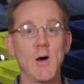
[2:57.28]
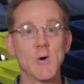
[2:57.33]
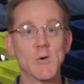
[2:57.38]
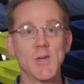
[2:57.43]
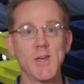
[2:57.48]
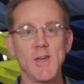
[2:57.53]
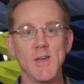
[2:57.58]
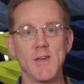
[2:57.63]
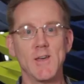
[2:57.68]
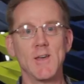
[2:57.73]

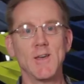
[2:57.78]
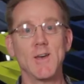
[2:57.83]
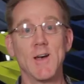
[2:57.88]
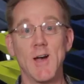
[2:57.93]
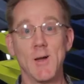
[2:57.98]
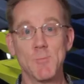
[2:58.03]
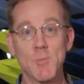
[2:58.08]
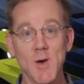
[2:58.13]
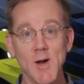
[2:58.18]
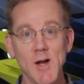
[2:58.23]
Okay,
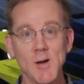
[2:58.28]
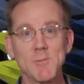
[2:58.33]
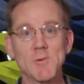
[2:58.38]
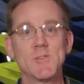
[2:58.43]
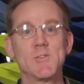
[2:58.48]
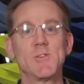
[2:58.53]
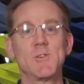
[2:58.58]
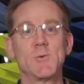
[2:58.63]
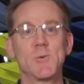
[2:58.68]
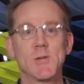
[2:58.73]
I
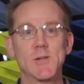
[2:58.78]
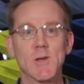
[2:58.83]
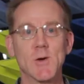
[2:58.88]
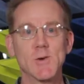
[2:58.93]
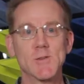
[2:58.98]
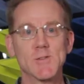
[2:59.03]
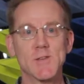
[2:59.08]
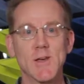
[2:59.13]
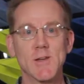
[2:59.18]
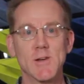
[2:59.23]
promised you we'd go
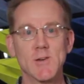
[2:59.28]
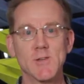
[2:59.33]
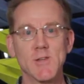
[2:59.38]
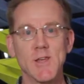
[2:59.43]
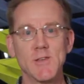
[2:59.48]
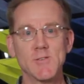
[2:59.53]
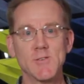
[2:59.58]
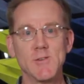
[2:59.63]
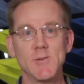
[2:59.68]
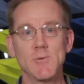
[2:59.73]
inside our
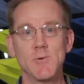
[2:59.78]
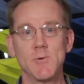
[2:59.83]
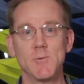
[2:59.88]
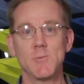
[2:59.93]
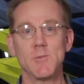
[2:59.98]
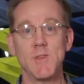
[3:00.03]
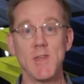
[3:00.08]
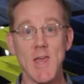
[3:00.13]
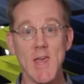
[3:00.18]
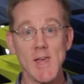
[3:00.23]
testing room,
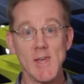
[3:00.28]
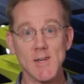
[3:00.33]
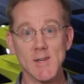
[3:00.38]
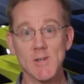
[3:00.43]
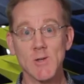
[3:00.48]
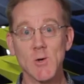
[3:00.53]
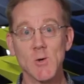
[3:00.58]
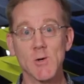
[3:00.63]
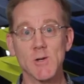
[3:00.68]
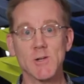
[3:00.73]
the
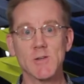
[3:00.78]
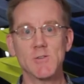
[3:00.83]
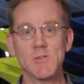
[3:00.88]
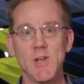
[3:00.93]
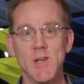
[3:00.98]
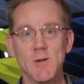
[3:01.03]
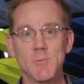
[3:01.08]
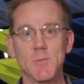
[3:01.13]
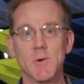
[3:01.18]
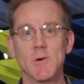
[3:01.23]
anechoic
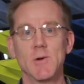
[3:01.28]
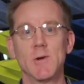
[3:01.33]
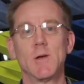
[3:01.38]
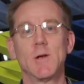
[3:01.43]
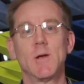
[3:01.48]
chamber.